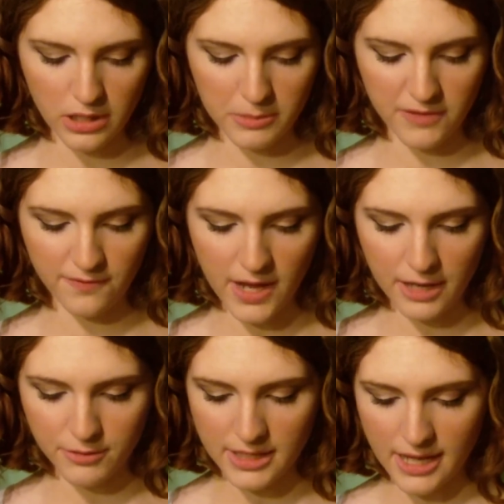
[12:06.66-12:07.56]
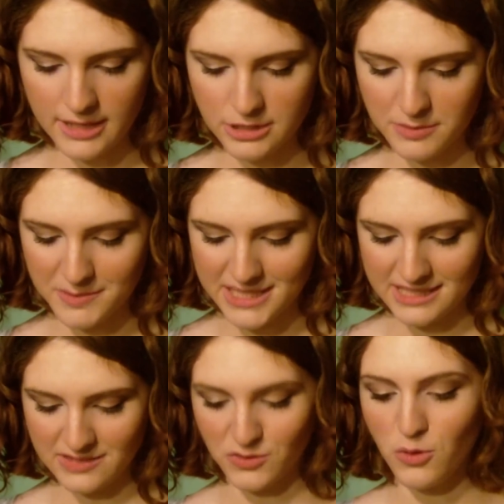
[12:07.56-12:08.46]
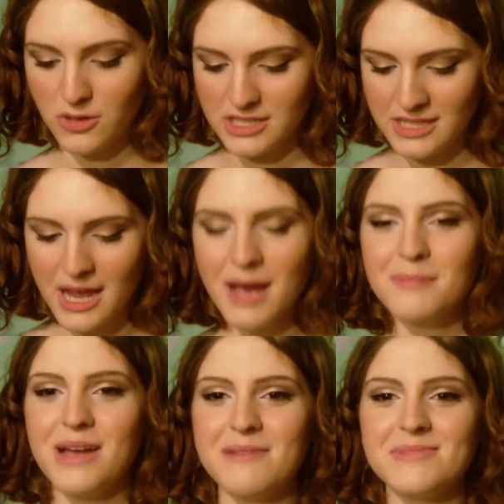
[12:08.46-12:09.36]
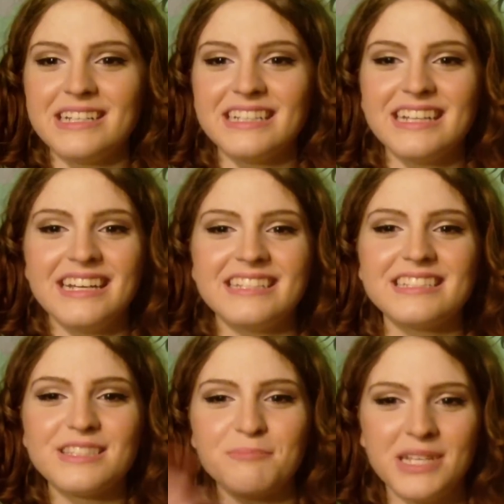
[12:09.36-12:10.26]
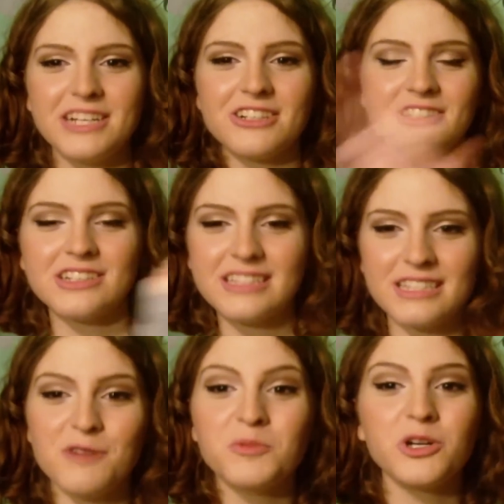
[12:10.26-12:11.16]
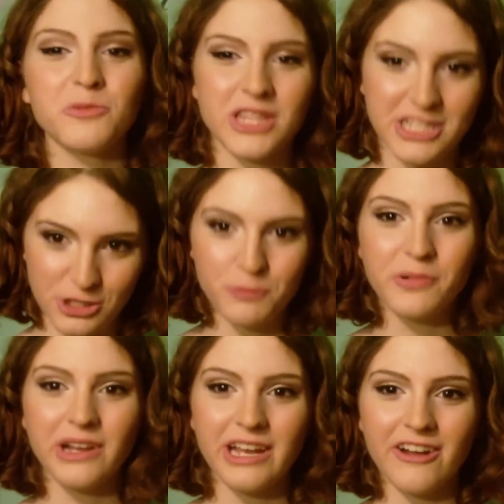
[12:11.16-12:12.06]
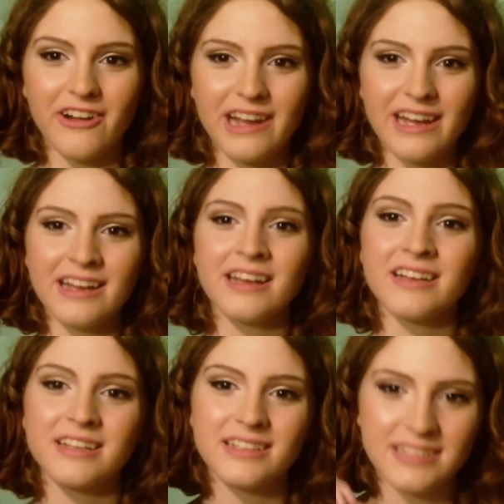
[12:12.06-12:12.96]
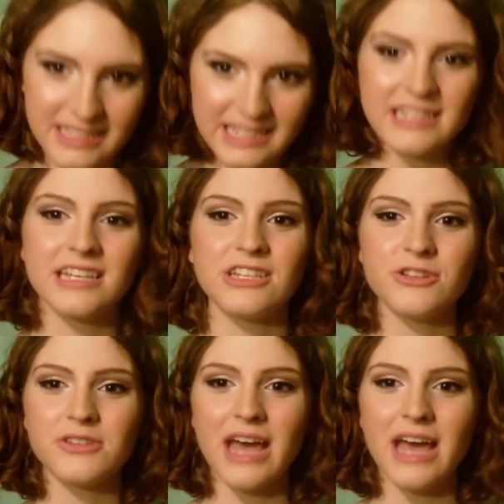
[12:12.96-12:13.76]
he'll be fine with that, and Superman says, of course. Batman disappears on someone with super hearing, because he can do